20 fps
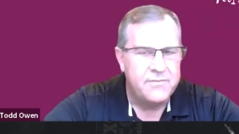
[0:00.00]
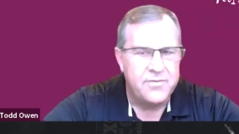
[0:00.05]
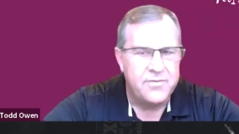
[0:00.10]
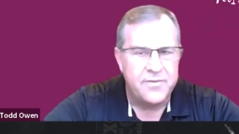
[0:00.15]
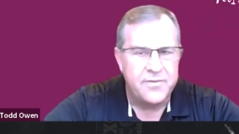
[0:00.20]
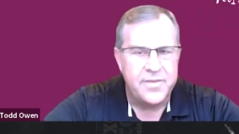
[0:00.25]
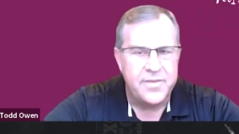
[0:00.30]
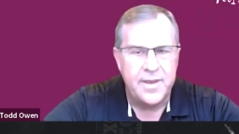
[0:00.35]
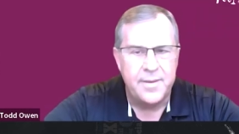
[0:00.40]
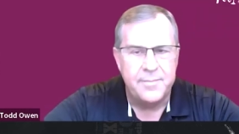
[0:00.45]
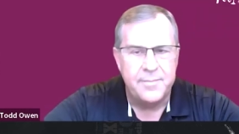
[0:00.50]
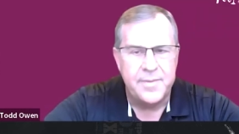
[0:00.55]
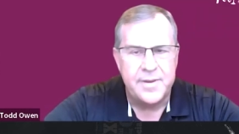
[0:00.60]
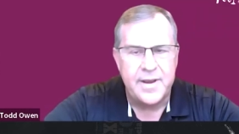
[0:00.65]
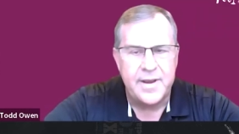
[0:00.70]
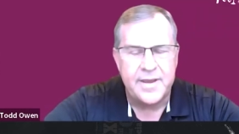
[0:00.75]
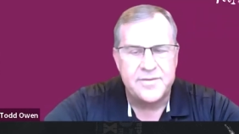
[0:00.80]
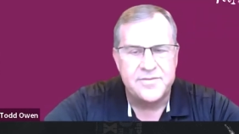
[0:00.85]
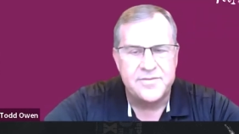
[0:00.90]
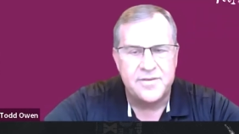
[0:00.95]
for them,
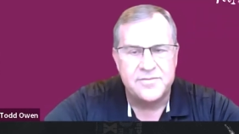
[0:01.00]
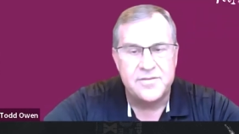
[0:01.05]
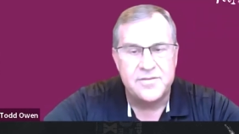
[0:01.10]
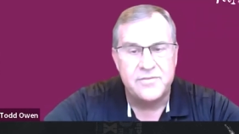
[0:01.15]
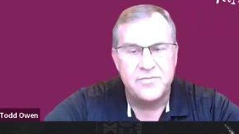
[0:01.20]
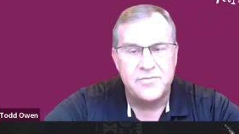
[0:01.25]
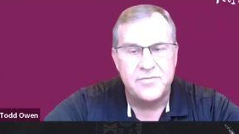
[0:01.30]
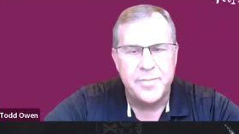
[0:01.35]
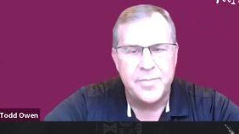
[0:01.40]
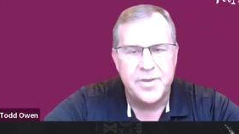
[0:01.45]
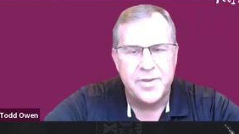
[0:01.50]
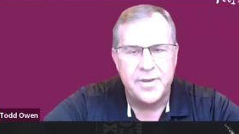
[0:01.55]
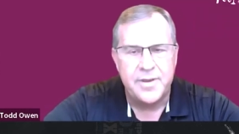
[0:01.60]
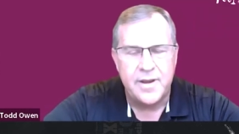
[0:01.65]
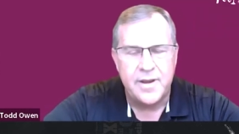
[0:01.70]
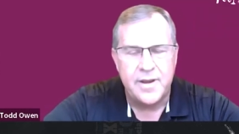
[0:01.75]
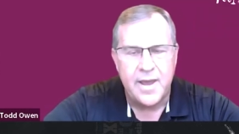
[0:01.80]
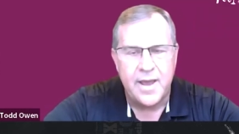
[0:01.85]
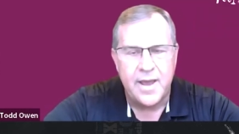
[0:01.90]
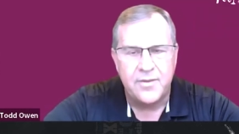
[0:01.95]
in excess of a
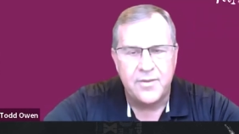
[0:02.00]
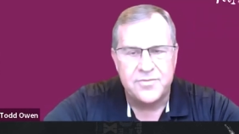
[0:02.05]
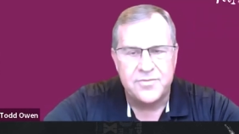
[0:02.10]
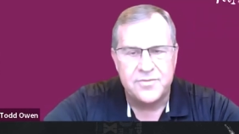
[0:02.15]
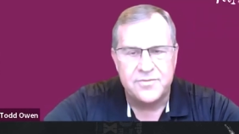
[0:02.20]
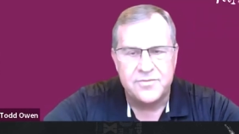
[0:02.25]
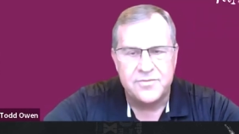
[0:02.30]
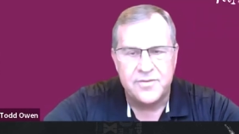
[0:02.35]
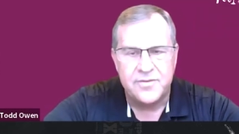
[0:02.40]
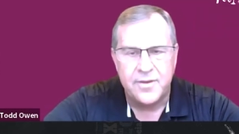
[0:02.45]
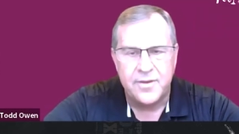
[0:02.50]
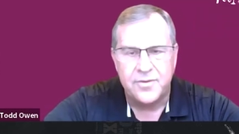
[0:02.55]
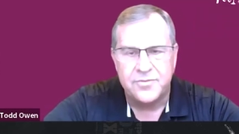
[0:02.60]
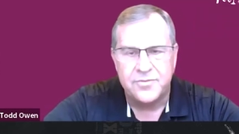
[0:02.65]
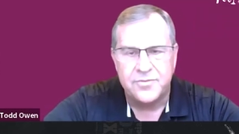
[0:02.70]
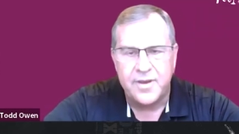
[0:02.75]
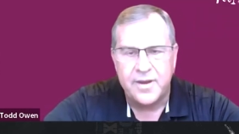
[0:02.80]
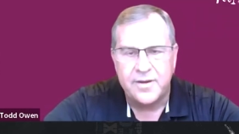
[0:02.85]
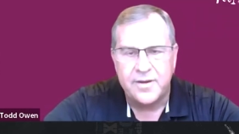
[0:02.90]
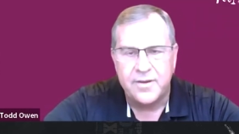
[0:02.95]
billion dollars in
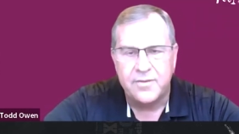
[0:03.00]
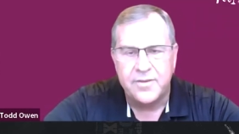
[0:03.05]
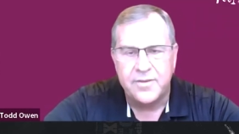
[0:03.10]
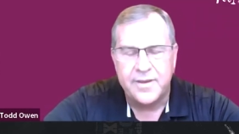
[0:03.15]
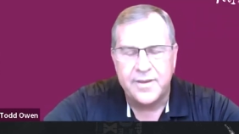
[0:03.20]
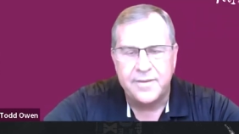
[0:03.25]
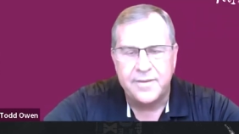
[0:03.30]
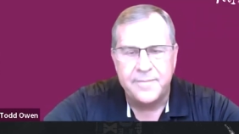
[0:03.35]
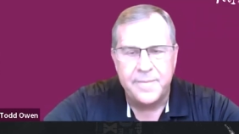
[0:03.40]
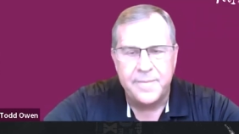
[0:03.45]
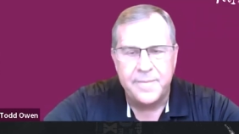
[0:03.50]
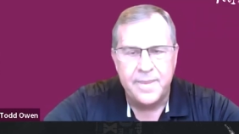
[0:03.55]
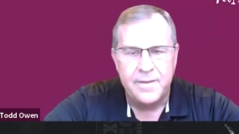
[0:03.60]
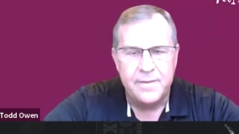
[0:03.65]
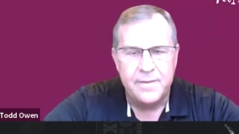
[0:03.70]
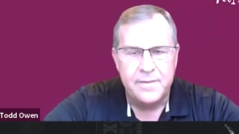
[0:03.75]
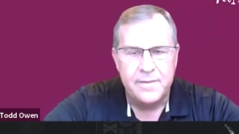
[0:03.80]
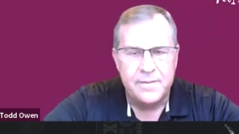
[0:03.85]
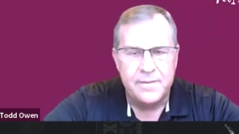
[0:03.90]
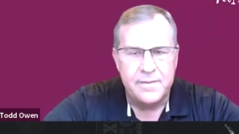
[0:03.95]
sales annually,
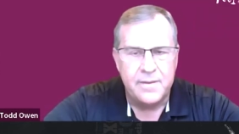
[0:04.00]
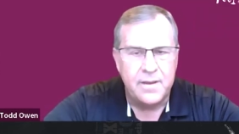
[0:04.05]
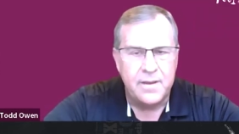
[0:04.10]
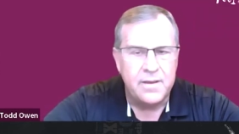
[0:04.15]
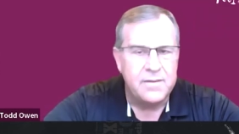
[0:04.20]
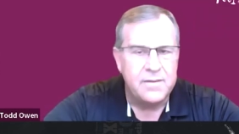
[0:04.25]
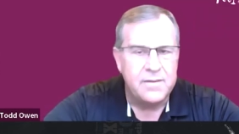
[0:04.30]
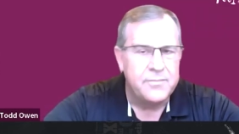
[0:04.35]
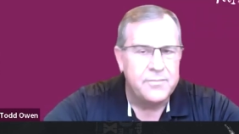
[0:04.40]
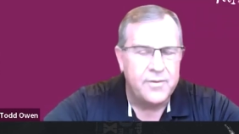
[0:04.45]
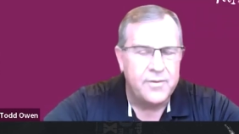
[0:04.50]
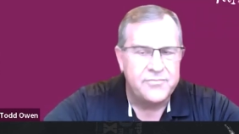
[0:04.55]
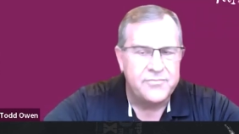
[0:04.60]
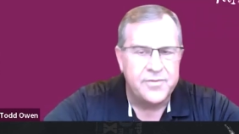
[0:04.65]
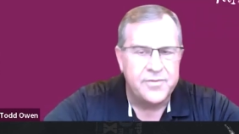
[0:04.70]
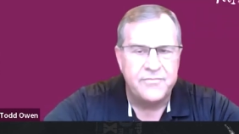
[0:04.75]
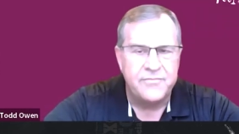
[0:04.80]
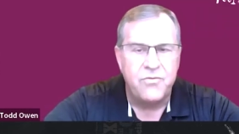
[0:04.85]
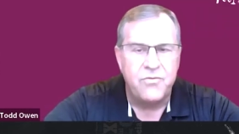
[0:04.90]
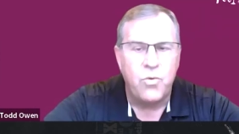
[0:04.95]
uh,
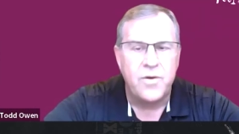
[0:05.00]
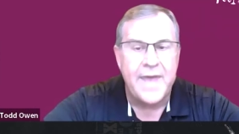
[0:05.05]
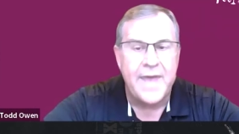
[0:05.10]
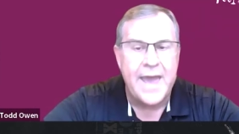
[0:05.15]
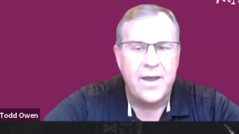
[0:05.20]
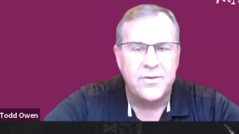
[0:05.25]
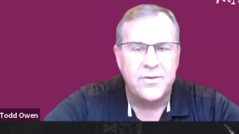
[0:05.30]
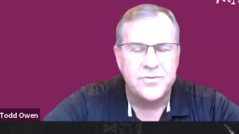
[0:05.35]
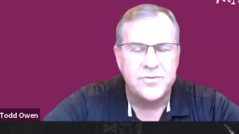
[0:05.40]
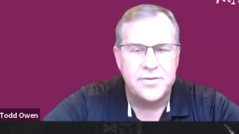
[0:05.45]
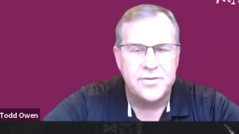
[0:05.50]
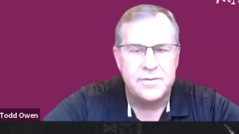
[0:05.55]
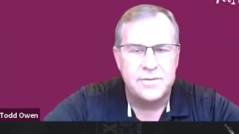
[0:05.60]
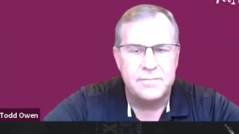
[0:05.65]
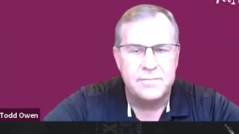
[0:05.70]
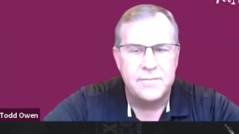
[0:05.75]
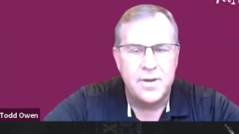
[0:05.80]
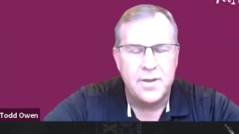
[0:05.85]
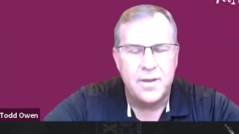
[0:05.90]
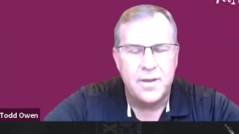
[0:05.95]
roughly four
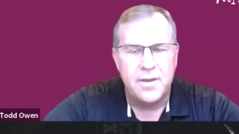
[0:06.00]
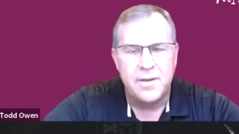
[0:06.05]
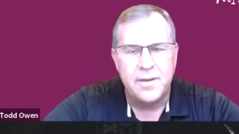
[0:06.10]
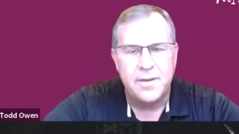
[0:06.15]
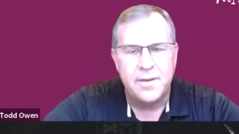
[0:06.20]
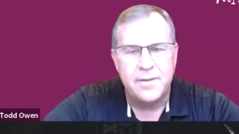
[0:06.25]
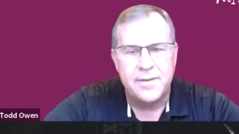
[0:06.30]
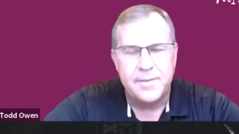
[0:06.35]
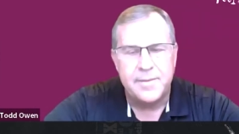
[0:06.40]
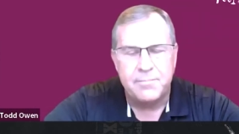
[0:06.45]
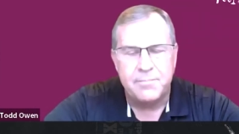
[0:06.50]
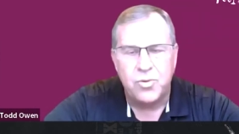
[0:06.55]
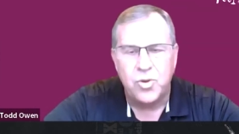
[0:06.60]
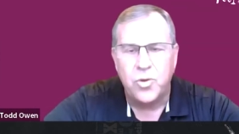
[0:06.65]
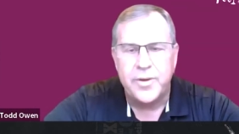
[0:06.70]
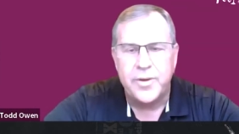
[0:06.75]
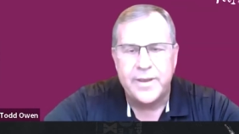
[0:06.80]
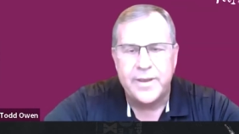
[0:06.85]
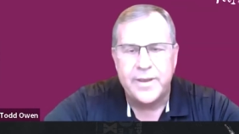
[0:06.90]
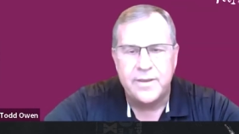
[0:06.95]
thousand wow. uh,
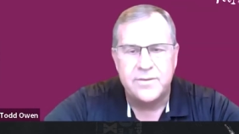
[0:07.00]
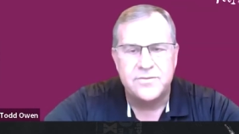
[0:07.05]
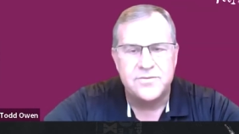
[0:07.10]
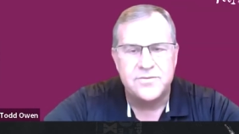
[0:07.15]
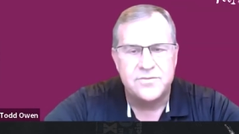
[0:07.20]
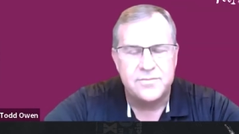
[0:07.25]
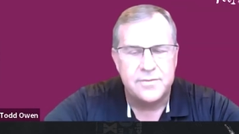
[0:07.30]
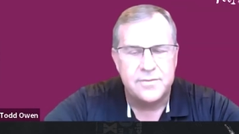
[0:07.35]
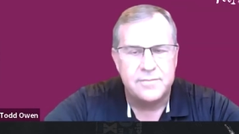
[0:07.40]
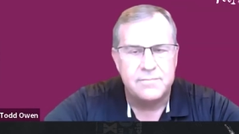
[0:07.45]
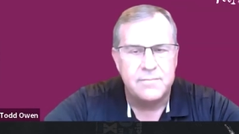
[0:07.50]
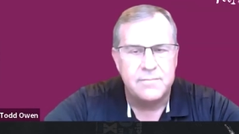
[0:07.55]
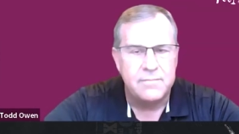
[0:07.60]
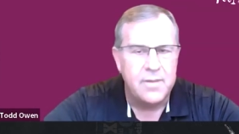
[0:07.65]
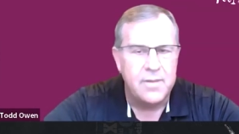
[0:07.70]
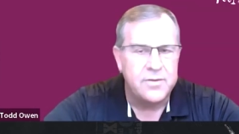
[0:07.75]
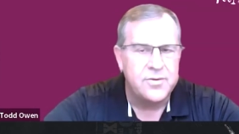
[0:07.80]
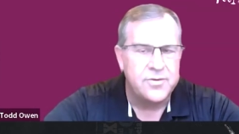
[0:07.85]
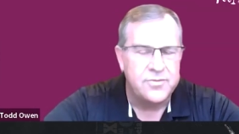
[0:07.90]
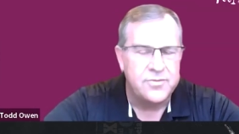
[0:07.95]
employees and
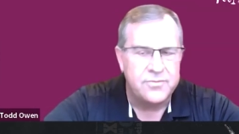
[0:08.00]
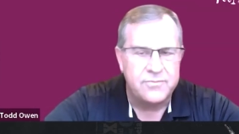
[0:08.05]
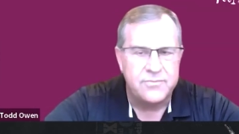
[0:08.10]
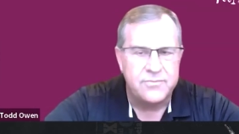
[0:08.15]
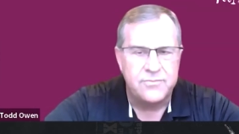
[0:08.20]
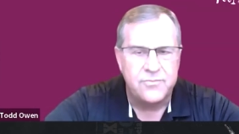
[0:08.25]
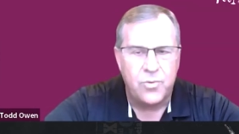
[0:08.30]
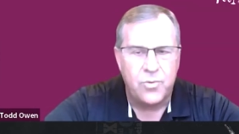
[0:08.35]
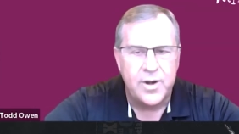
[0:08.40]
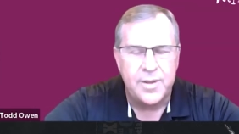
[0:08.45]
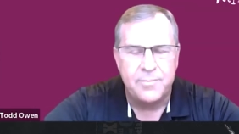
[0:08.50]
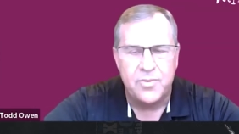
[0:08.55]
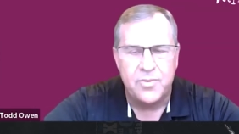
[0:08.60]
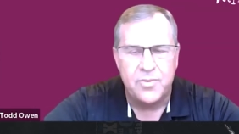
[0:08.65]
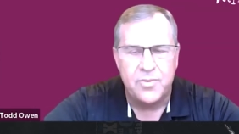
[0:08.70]
one hundred twenty